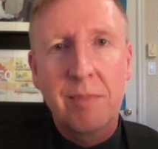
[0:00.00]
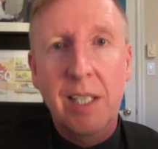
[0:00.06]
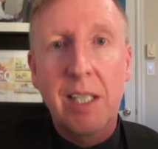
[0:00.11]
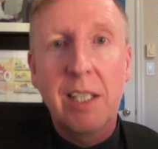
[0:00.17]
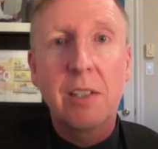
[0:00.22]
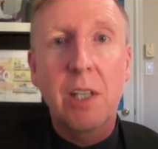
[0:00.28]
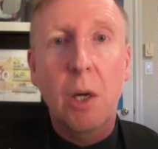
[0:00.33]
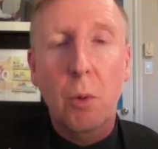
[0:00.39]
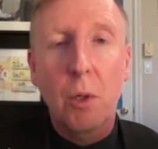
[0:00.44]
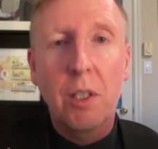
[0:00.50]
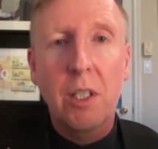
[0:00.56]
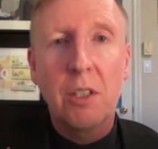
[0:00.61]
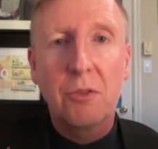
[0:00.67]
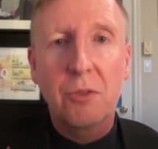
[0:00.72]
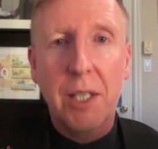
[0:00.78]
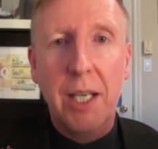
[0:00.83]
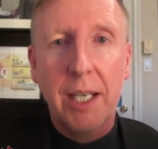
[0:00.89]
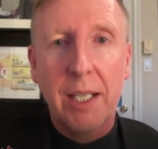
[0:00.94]
It's not working
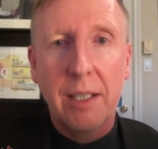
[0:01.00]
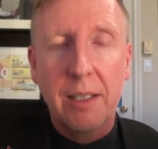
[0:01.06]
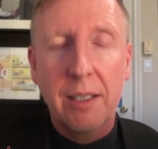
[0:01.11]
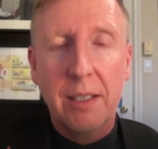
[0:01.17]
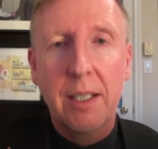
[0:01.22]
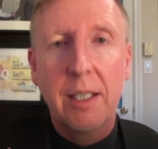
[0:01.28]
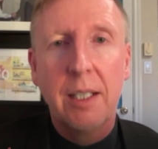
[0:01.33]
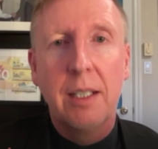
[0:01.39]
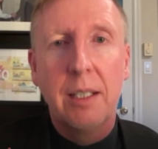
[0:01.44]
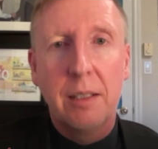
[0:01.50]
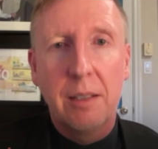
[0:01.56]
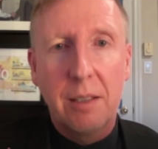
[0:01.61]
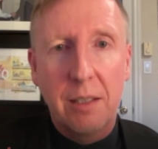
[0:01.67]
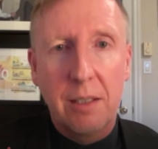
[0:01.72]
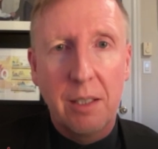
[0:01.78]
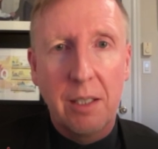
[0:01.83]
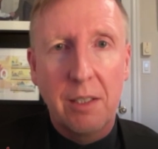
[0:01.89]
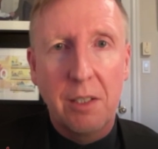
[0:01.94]
for Canada
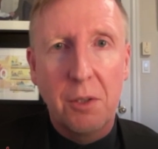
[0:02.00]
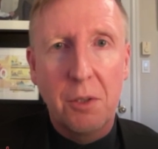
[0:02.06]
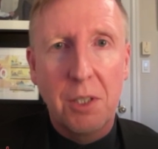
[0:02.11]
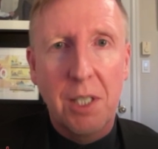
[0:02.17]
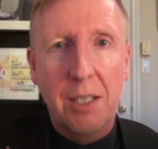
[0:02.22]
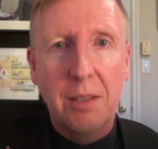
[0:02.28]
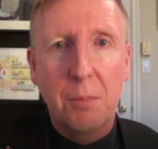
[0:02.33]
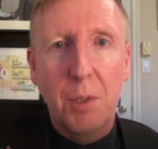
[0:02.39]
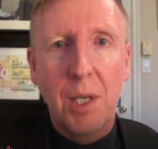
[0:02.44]
as you said,